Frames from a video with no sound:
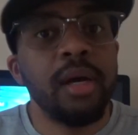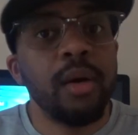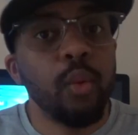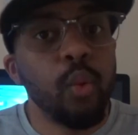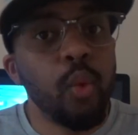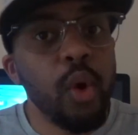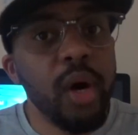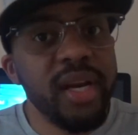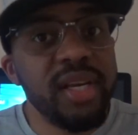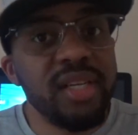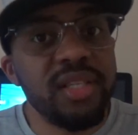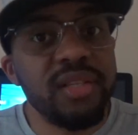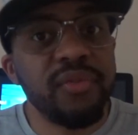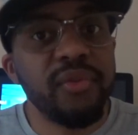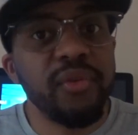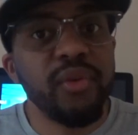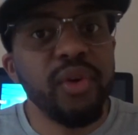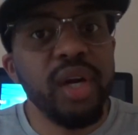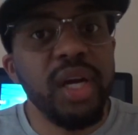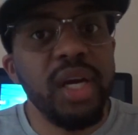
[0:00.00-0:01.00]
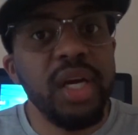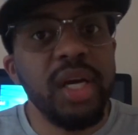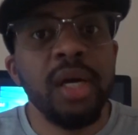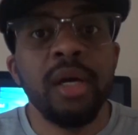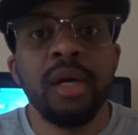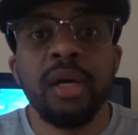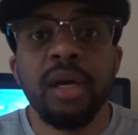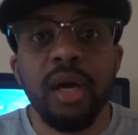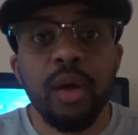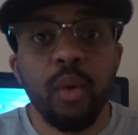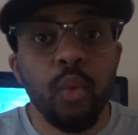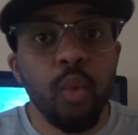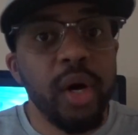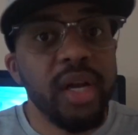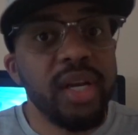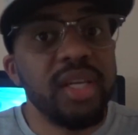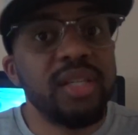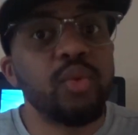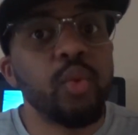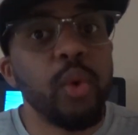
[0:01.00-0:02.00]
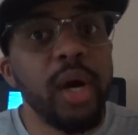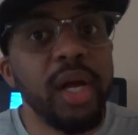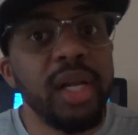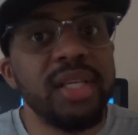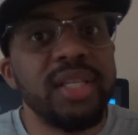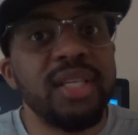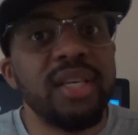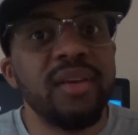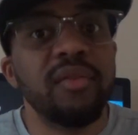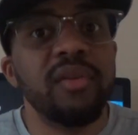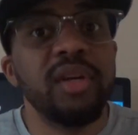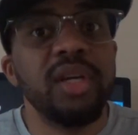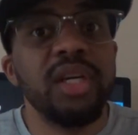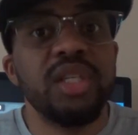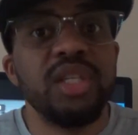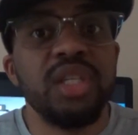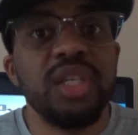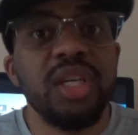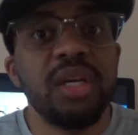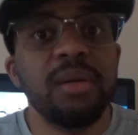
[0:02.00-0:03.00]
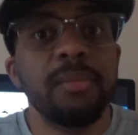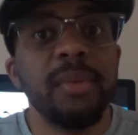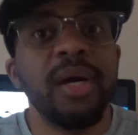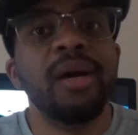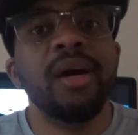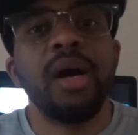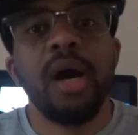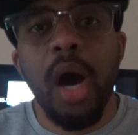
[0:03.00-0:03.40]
One is free and one is relatively cheap.